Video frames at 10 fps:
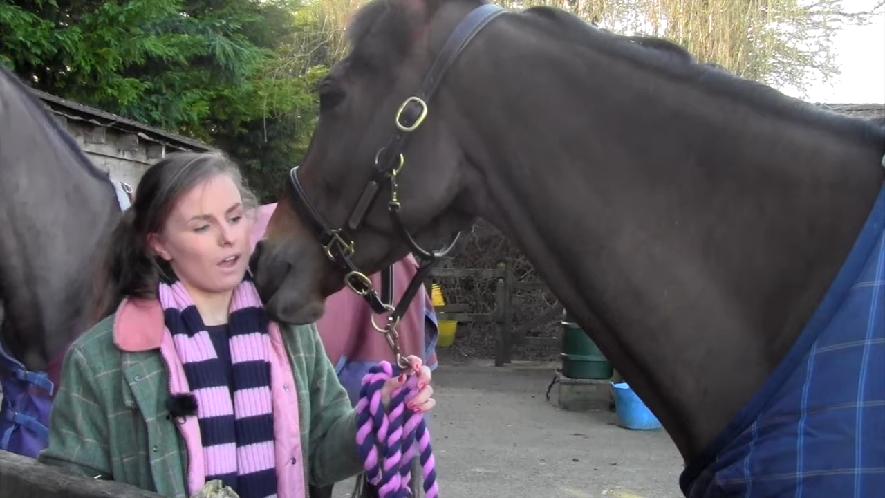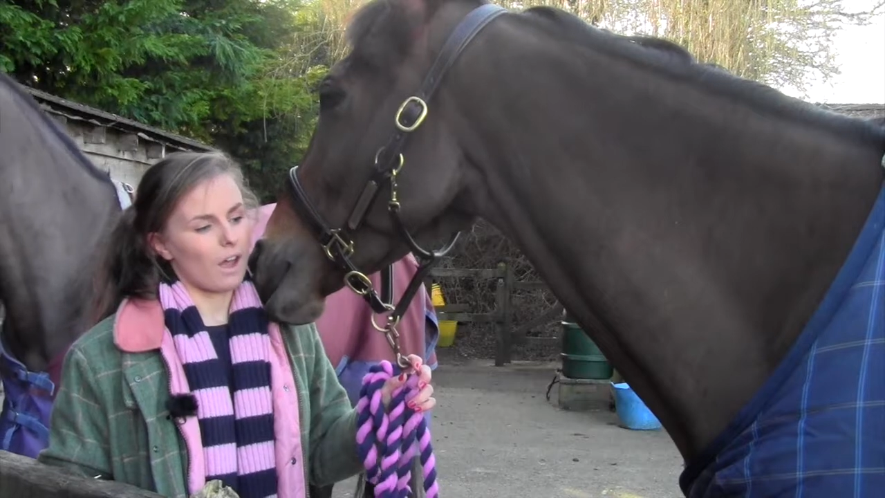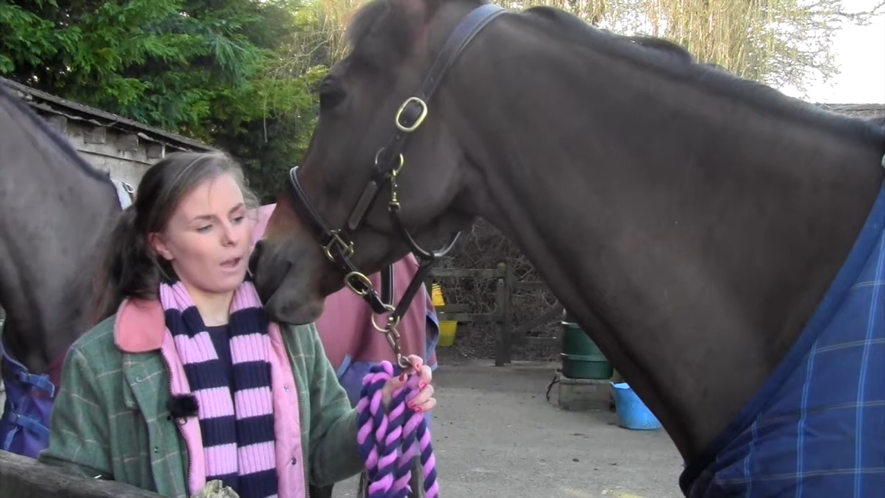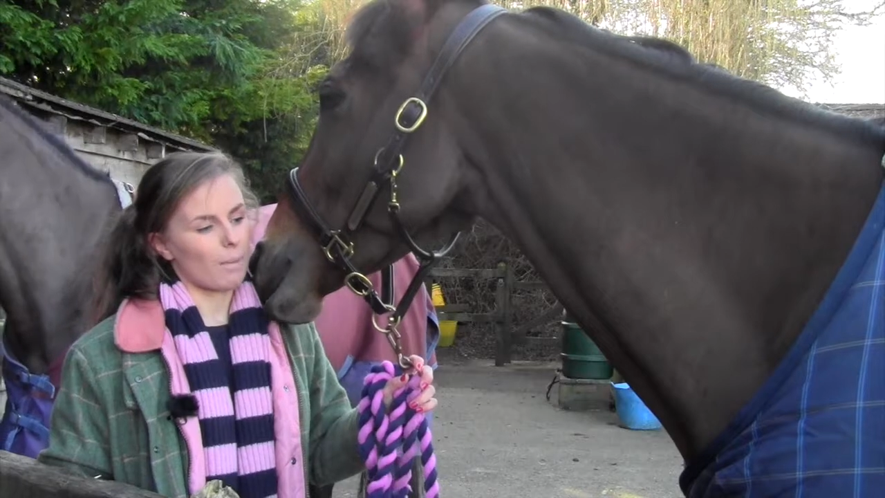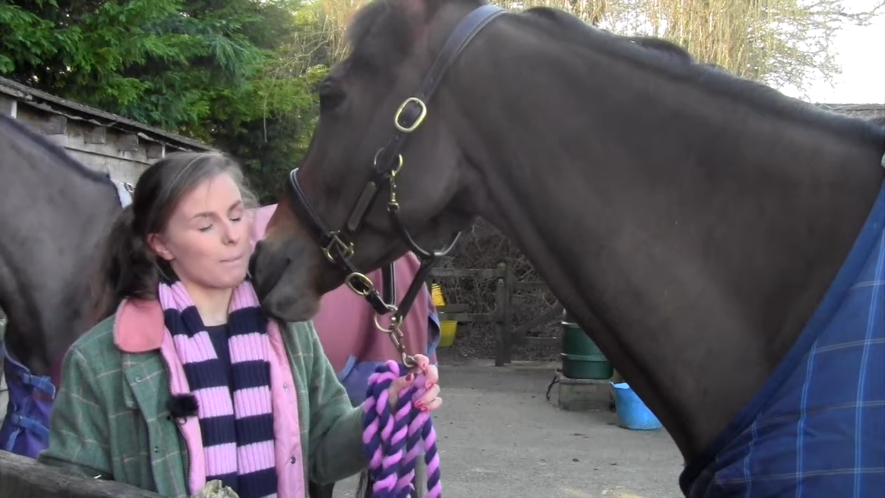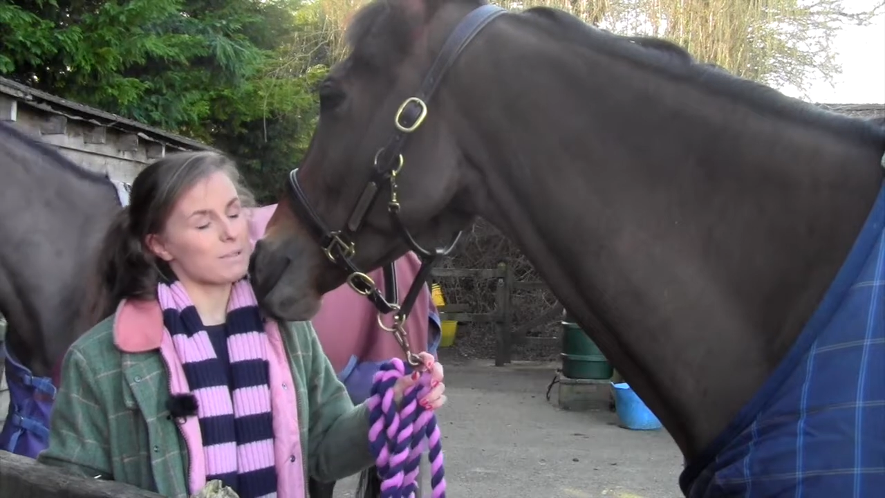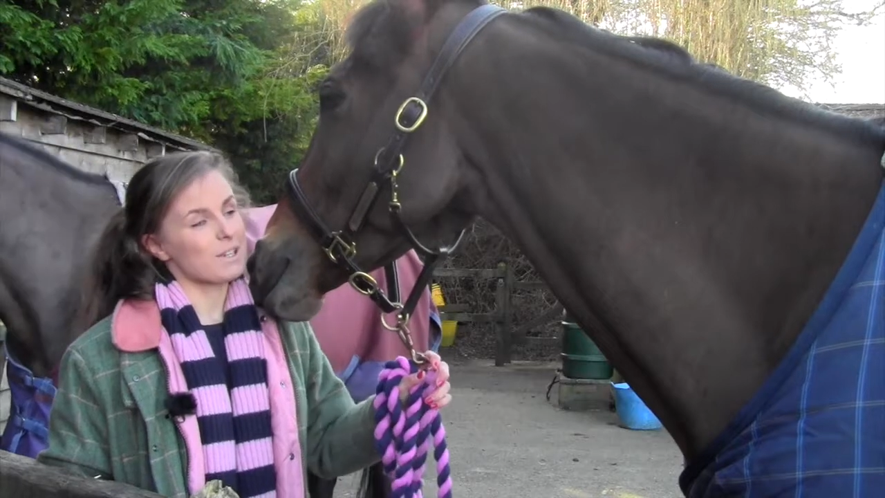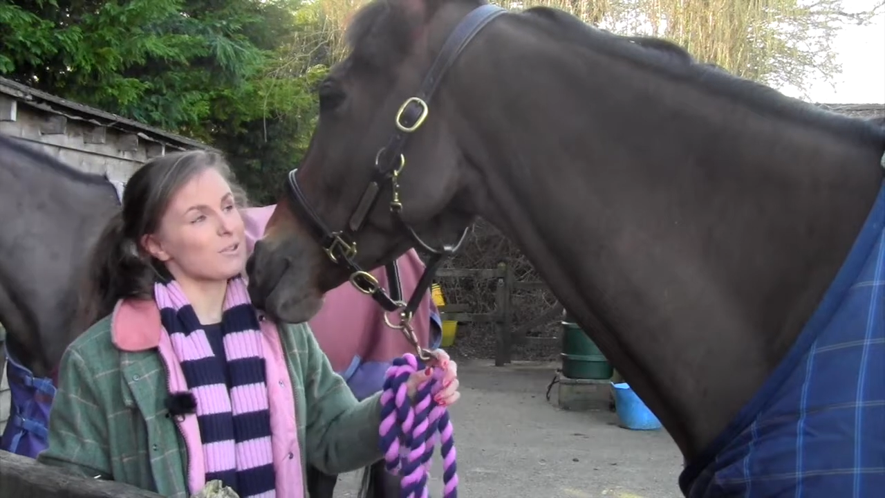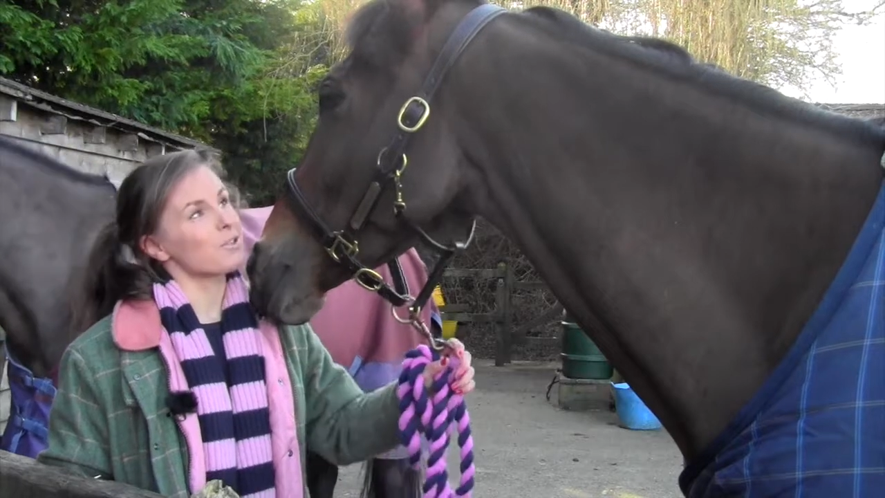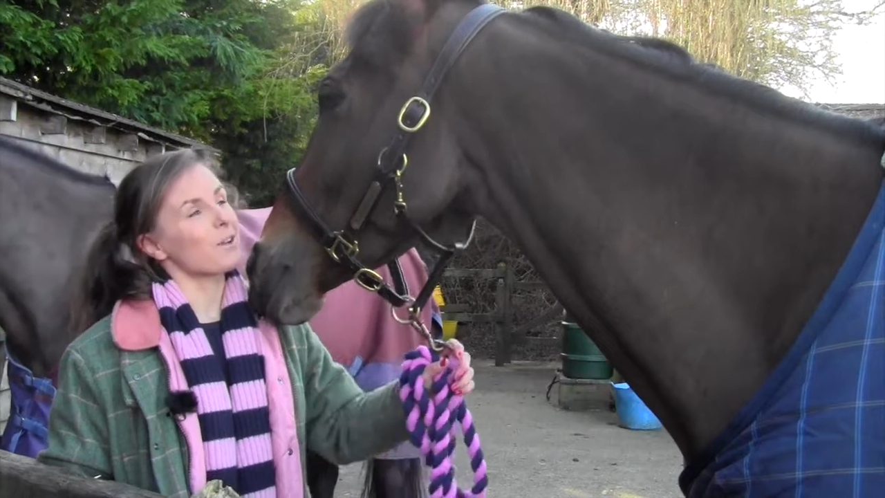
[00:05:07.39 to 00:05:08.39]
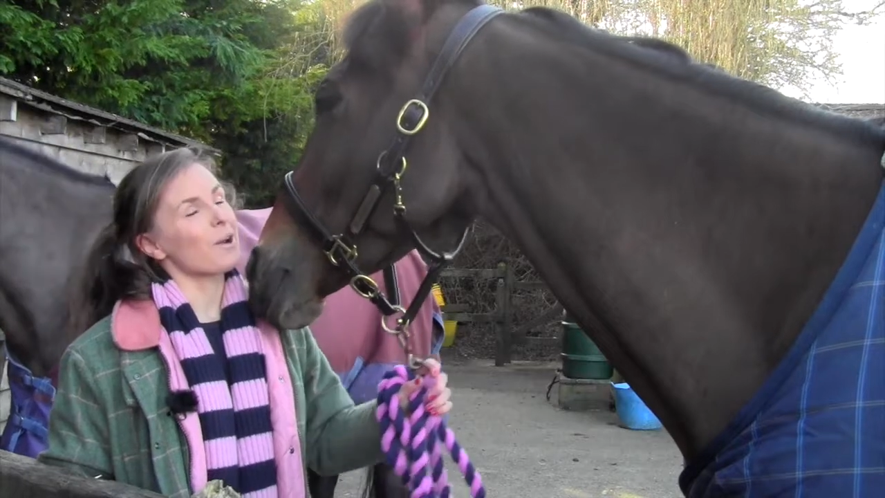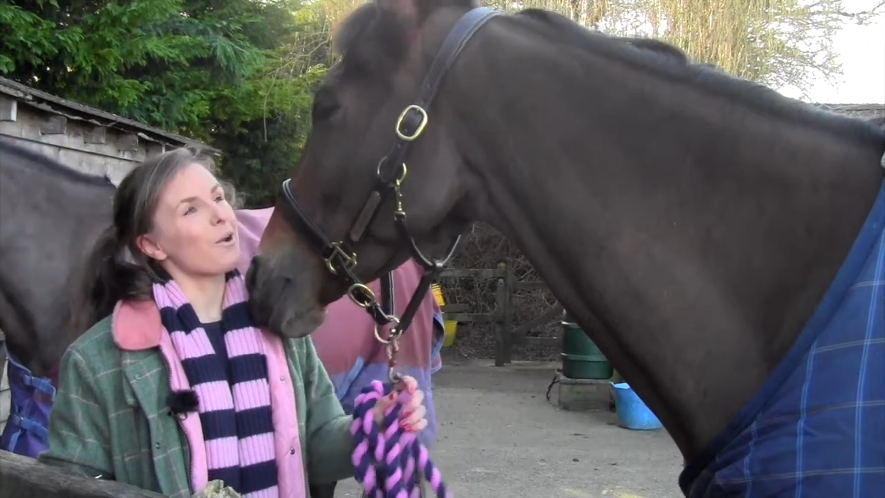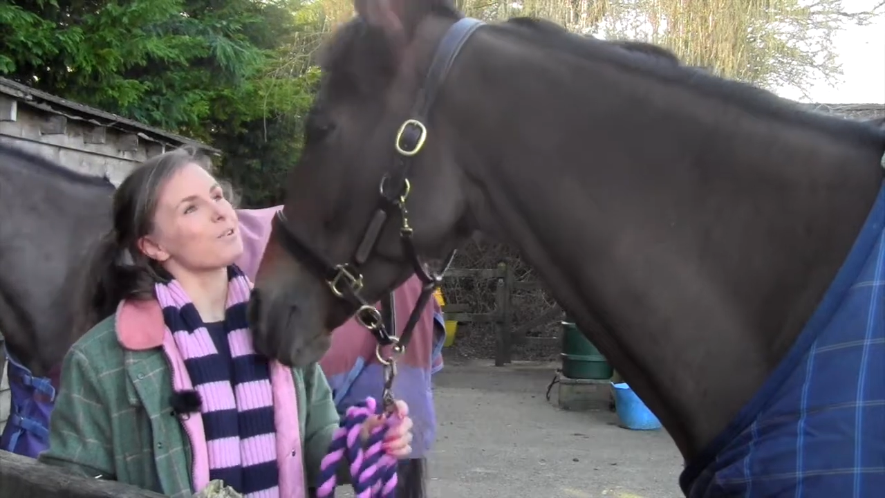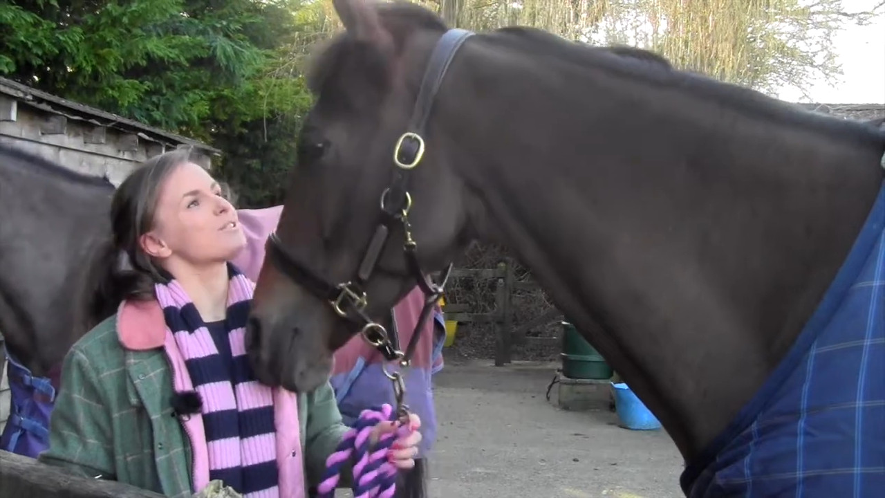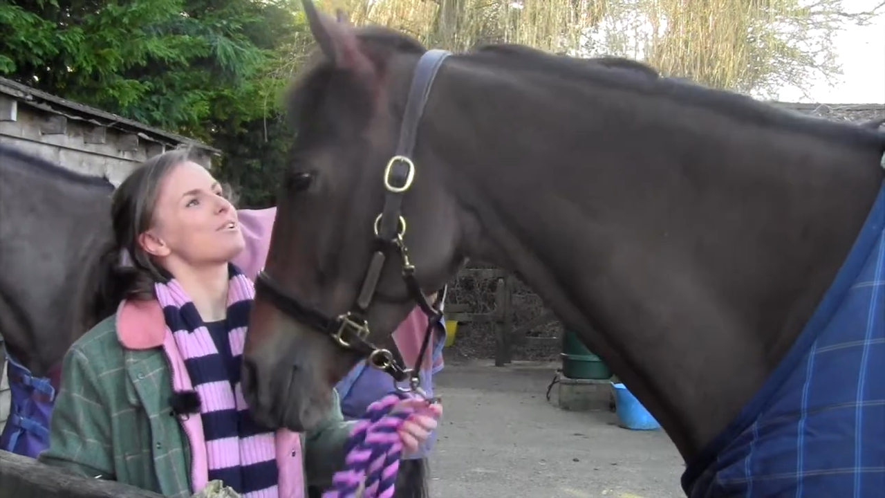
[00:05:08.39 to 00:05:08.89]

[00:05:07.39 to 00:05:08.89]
I'm still doing lots